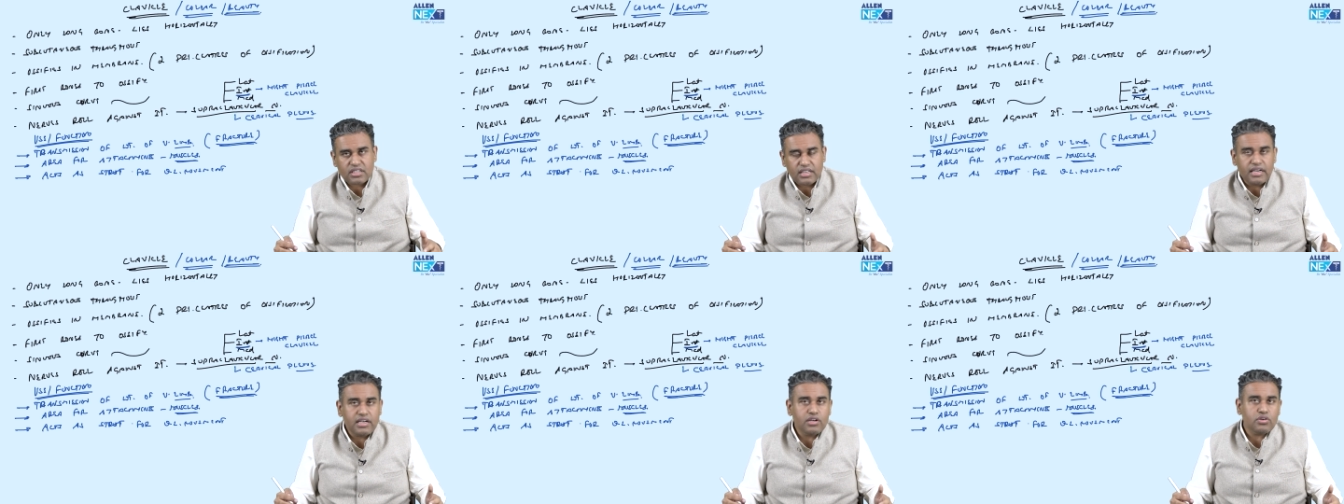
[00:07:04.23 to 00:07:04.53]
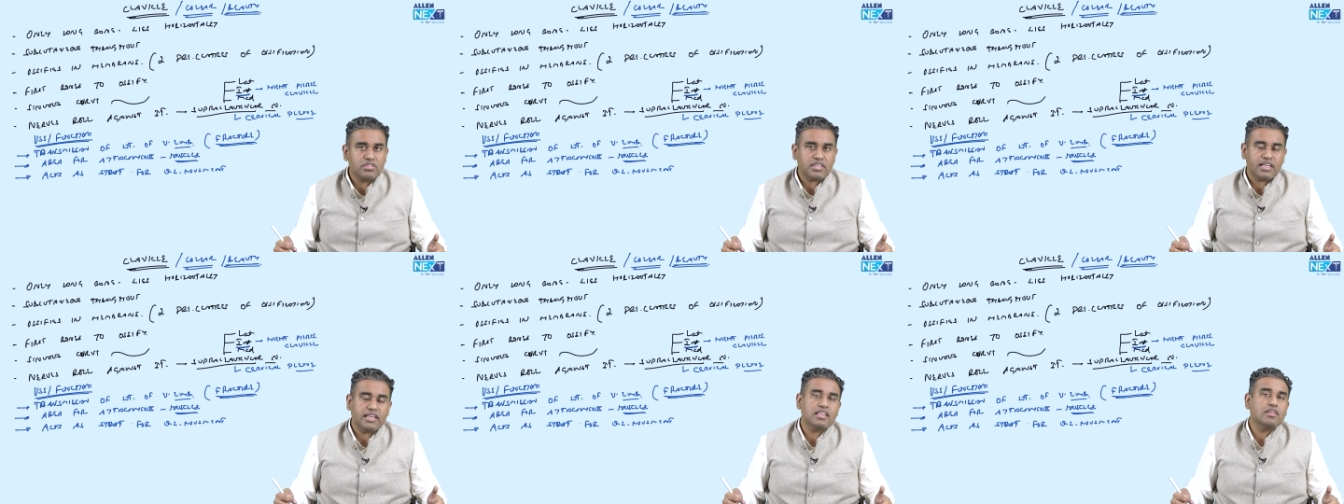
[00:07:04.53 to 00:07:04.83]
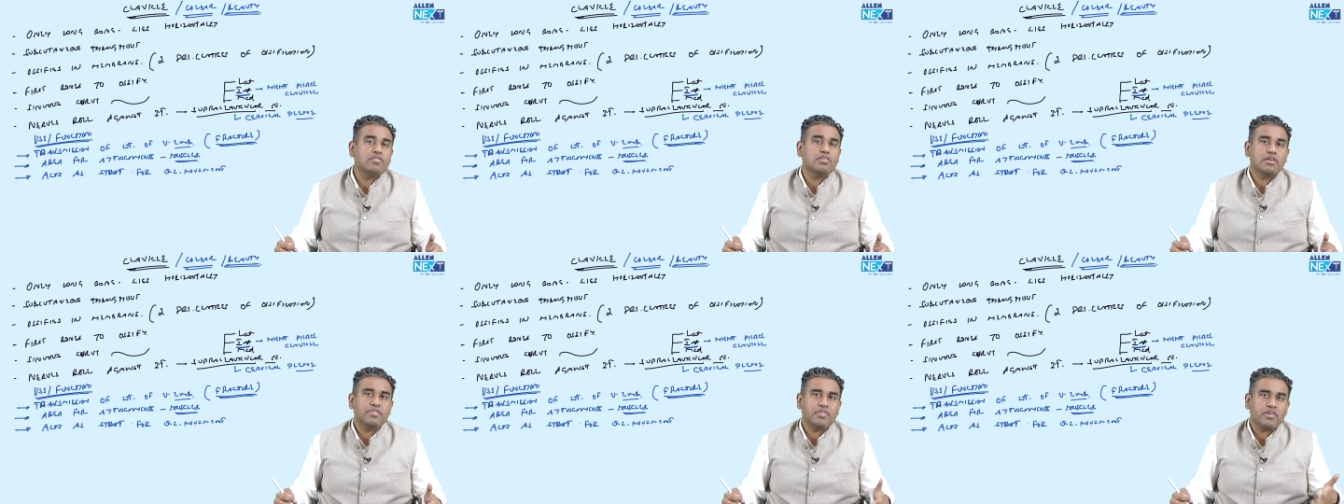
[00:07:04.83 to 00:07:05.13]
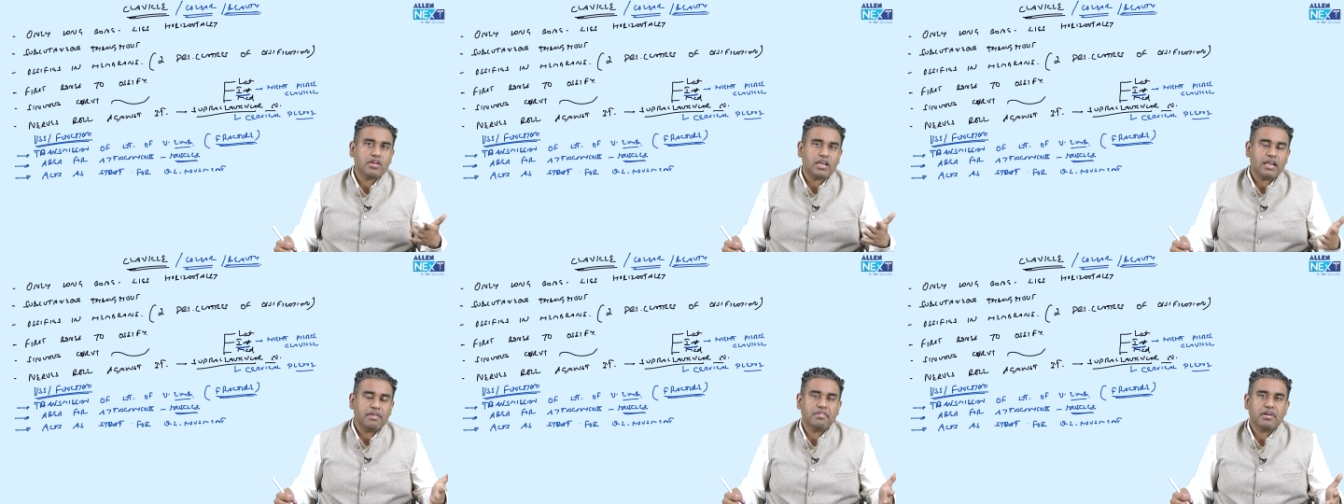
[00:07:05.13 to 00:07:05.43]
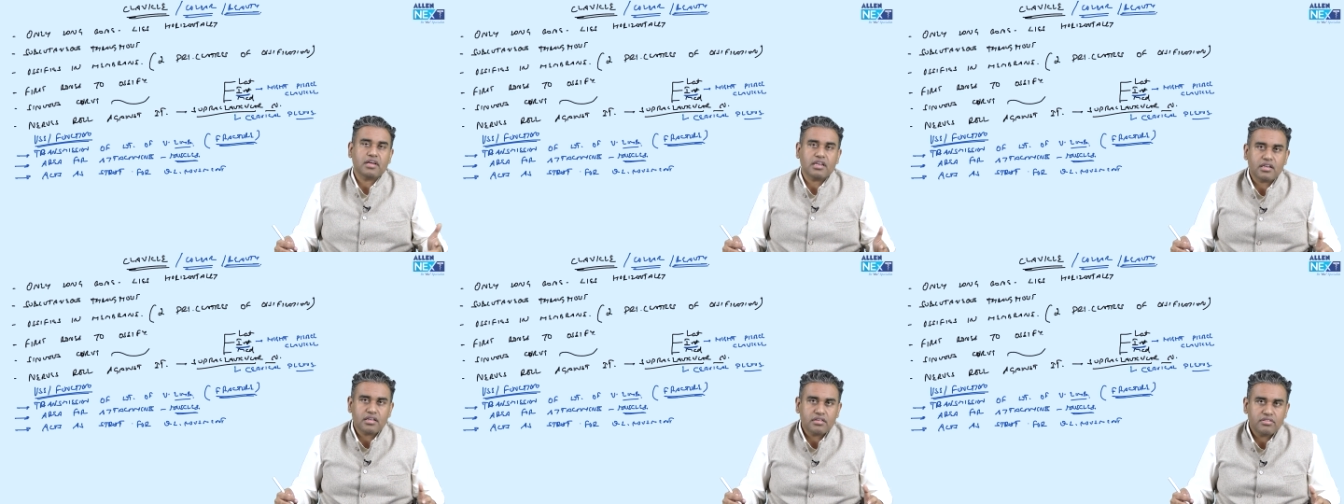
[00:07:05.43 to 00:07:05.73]
Cledo is another word for
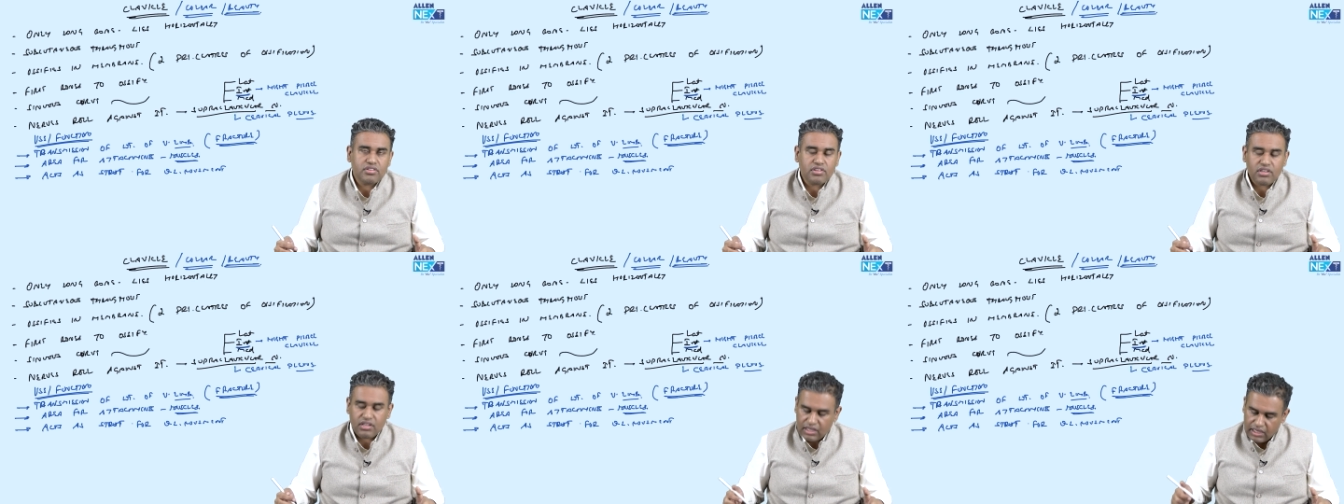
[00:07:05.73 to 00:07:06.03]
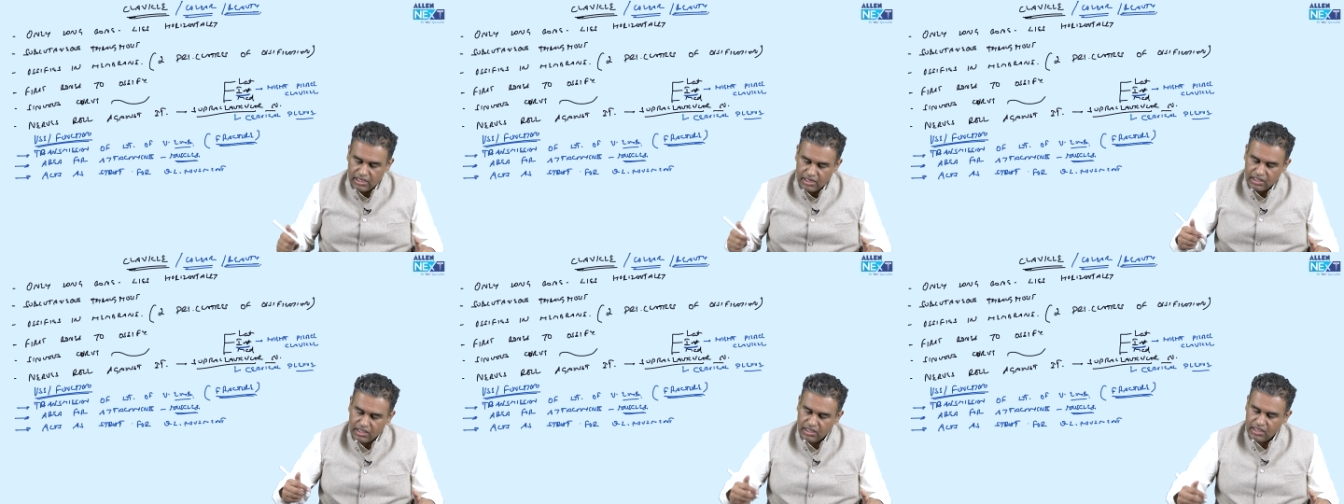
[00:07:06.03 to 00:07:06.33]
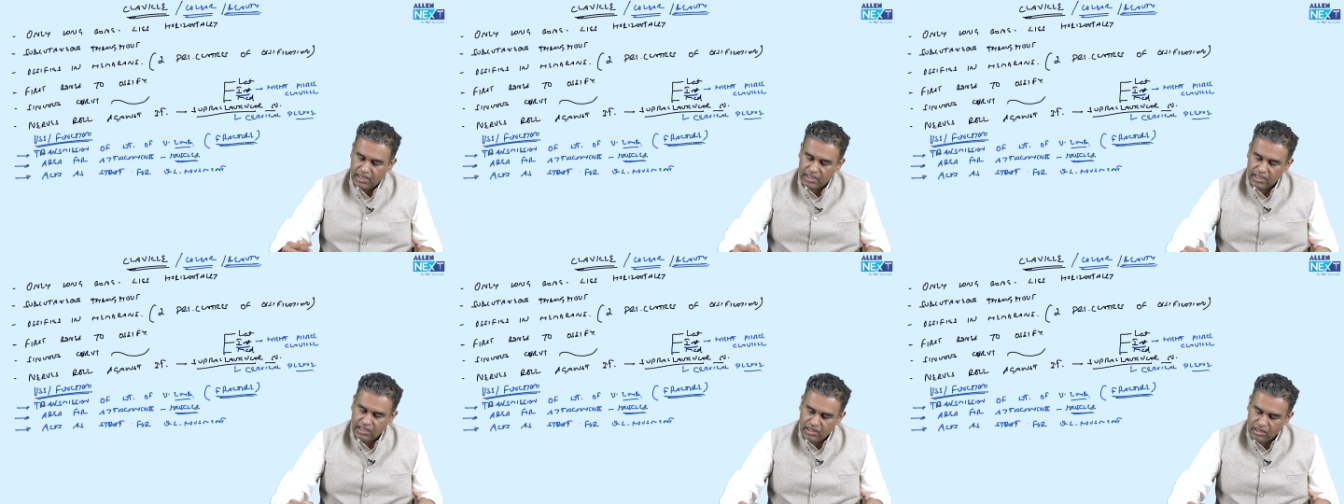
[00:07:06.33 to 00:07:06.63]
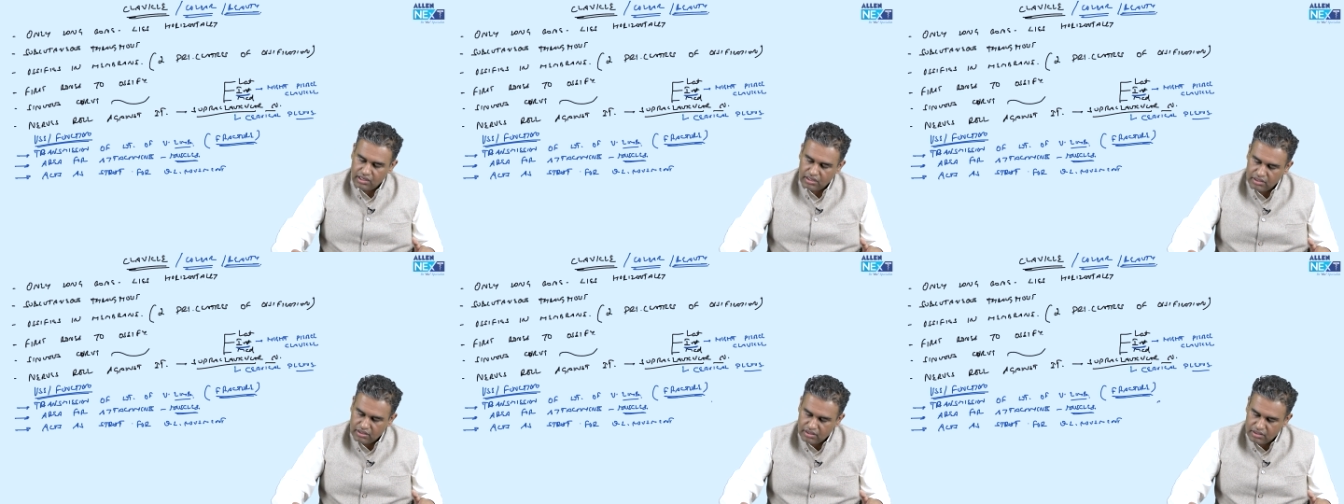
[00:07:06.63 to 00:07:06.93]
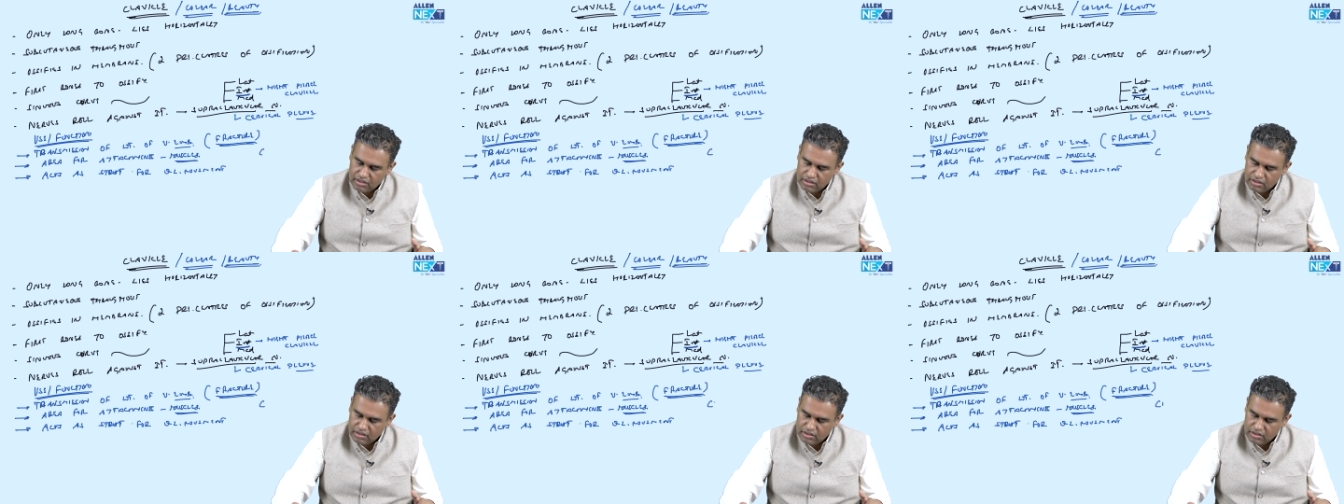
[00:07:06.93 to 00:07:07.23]
clavicle,
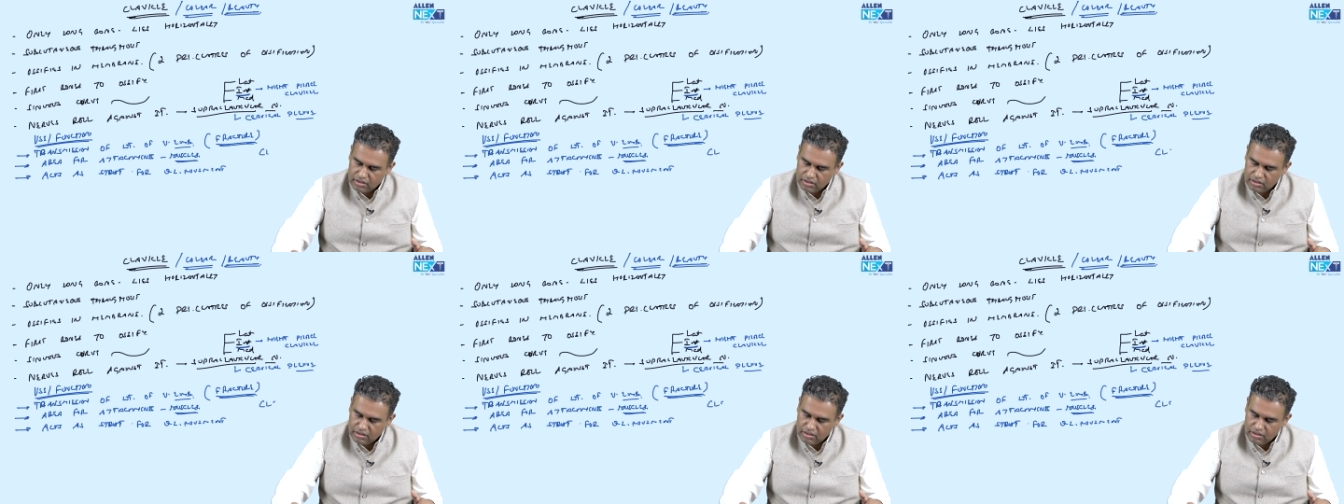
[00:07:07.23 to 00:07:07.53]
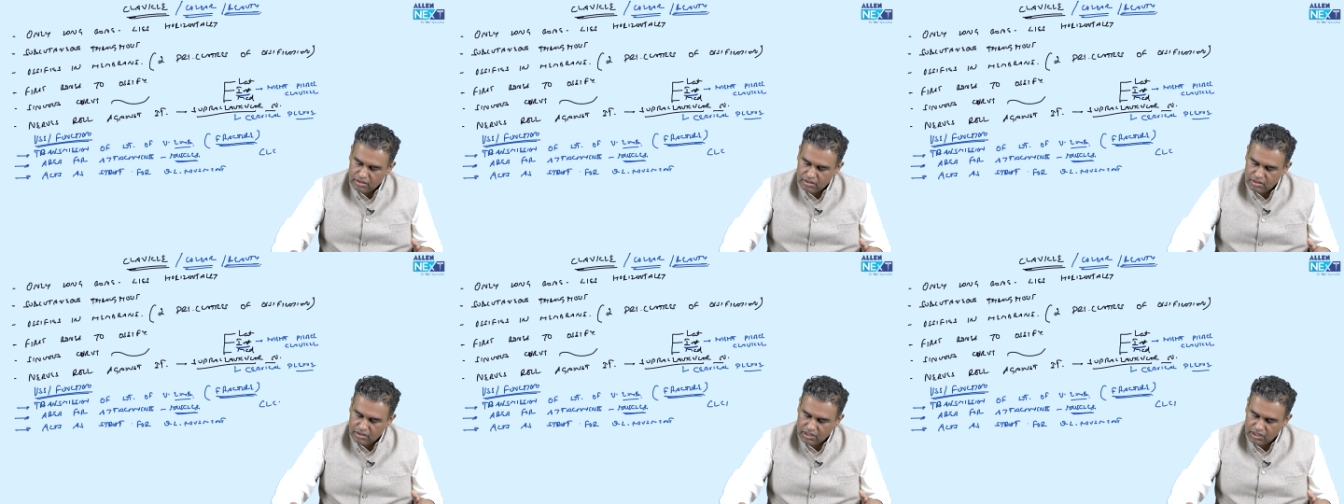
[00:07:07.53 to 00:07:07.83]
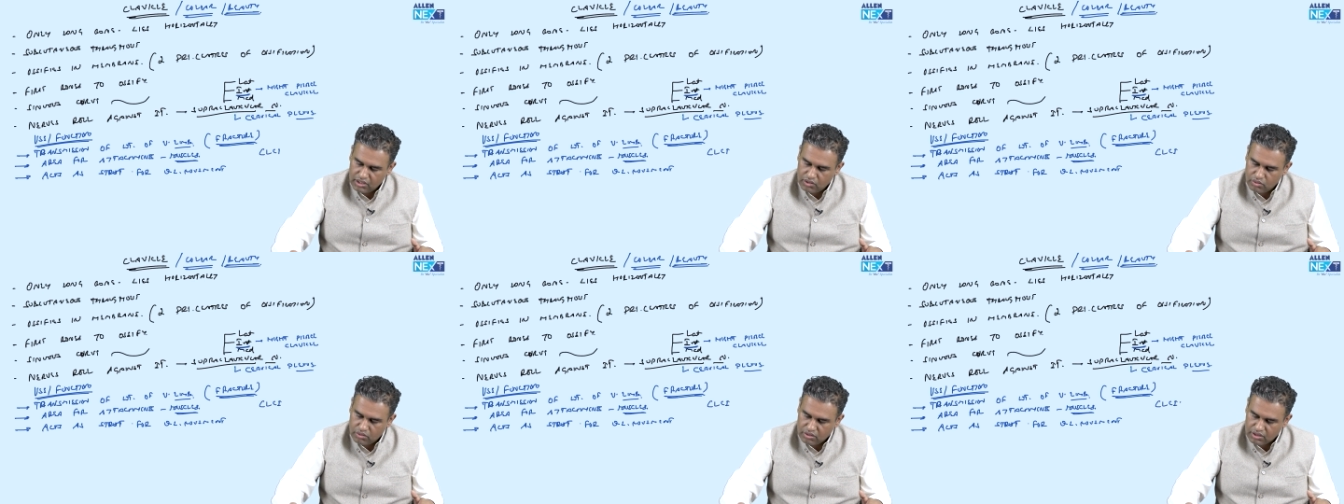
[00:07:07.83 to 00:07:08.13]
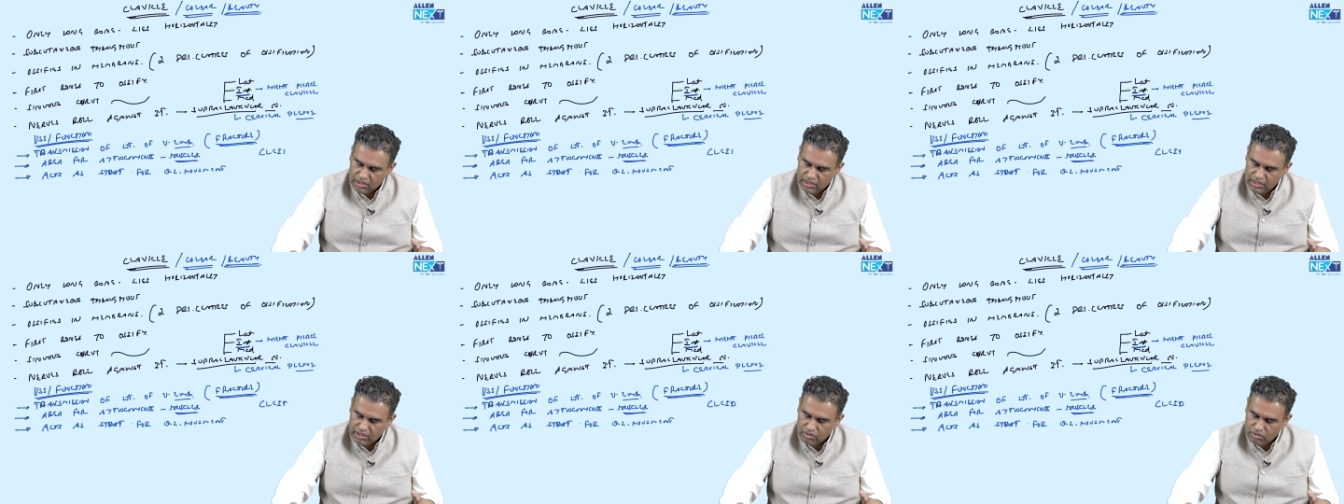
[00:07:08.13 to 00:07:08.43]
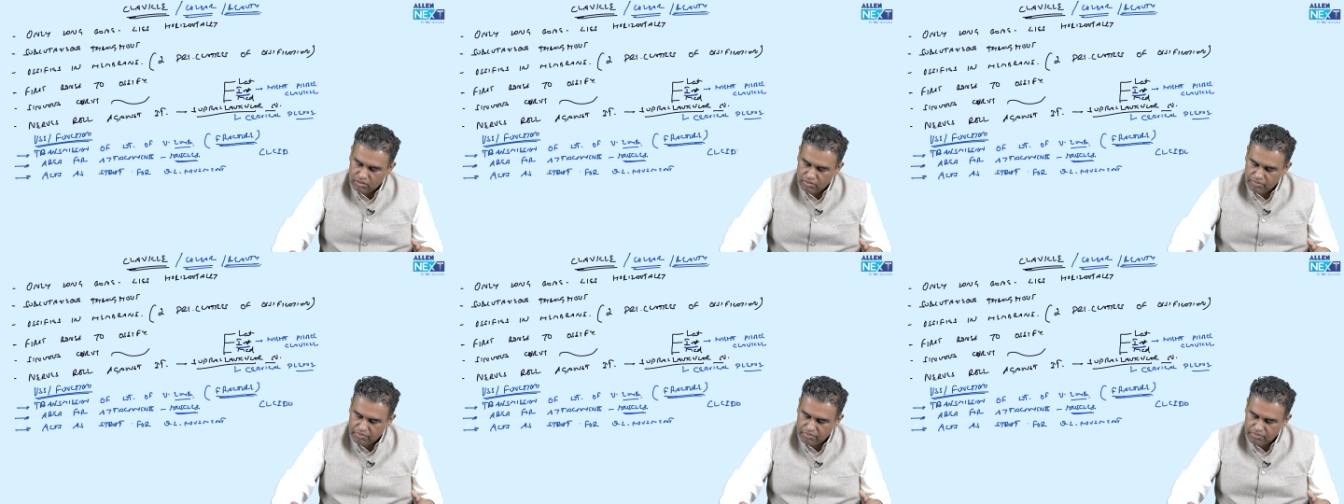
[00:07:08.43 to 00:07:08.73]
C-L-E-I-D-O,
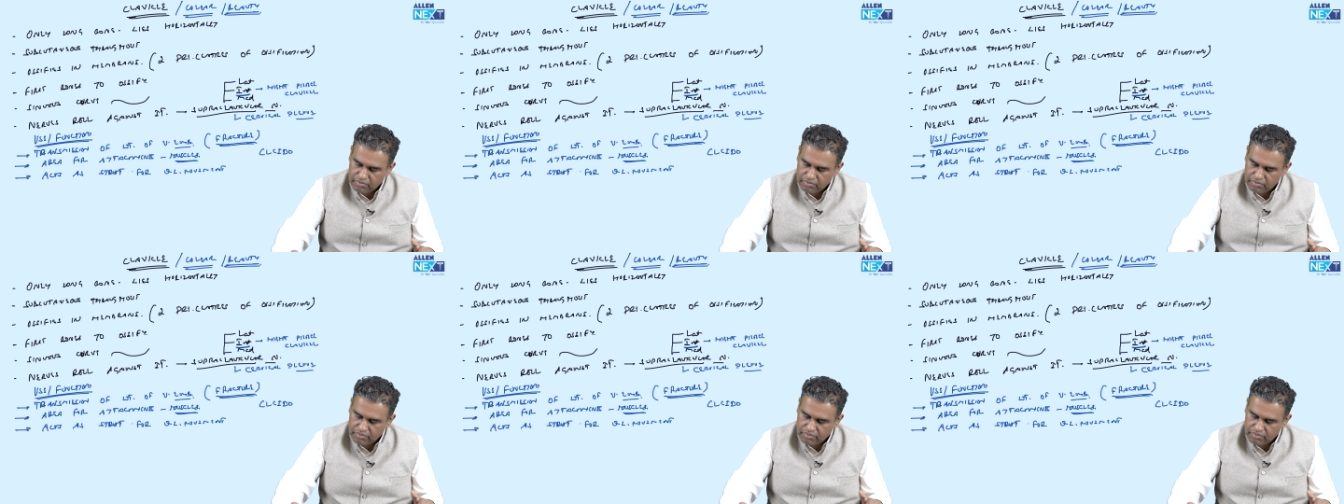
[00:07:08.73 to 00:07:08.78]
cledo.